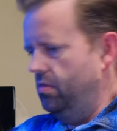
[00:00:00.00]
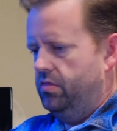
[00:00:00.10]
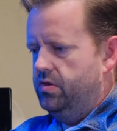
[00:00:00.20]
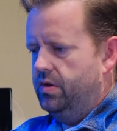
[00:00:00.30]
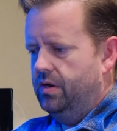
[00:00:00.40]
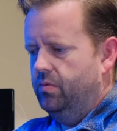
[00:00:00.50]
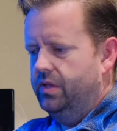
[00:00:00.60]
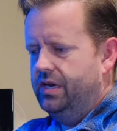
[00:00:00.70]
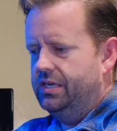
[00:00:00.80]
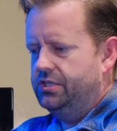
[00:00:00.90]
You get a
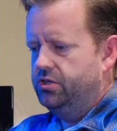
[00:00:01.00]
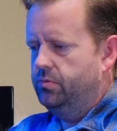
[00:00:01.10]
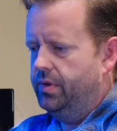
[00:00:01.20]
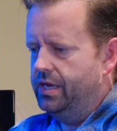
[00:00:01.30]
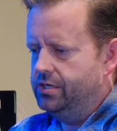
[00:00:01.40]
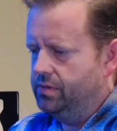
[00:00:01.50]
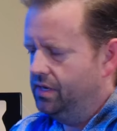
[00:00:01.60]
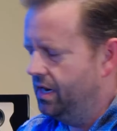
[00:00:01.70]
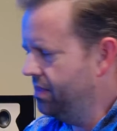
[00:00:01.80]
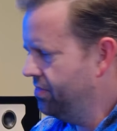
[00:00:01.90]
really nice tube cage with it,
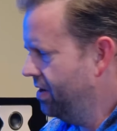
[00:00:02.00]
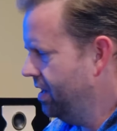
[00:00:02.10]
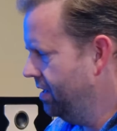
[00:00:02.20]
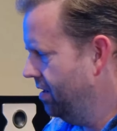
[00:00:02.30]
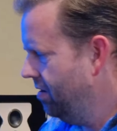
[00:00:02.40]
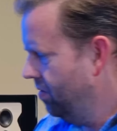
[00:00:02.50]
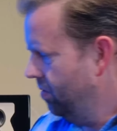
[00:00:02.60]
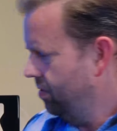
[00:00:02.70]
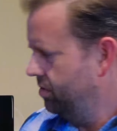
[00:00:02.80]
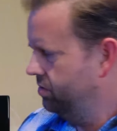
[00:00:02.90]
and I thought, oh,
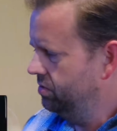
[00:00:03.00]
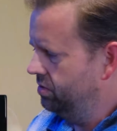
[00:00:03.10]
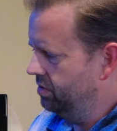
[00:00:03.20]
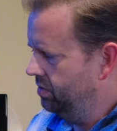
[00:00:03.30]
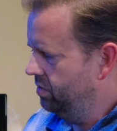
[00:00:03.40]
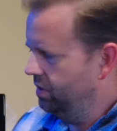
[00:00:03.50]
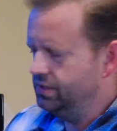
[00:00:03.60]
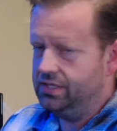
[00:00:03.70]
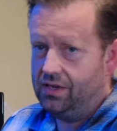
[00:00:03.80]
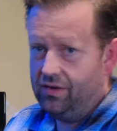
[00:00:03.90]
who
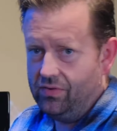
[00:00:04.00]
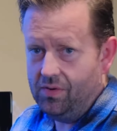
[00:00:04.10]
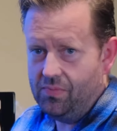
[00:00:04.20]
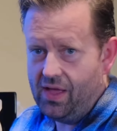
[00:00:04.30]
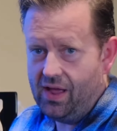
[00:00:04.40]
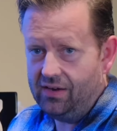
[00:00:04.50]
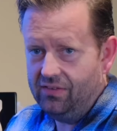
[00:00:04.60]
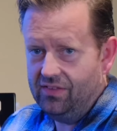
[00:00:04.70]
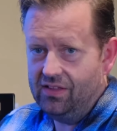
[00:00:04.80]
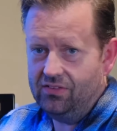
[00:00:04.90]
wants to cover up that,
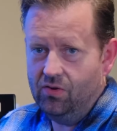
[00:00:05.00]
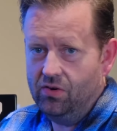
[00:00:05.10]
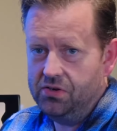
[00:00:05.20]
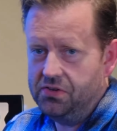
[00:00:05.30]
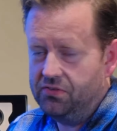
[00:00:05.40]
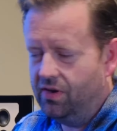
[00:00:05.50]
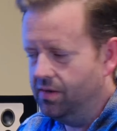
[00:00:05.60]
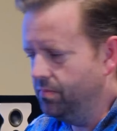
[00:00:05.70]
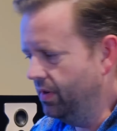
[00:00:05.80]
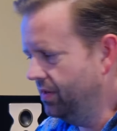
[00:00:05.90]
because that's gorgeous,
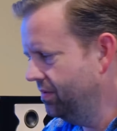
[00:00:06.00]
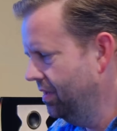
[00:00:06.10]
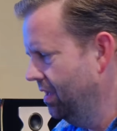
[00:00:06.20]
right? But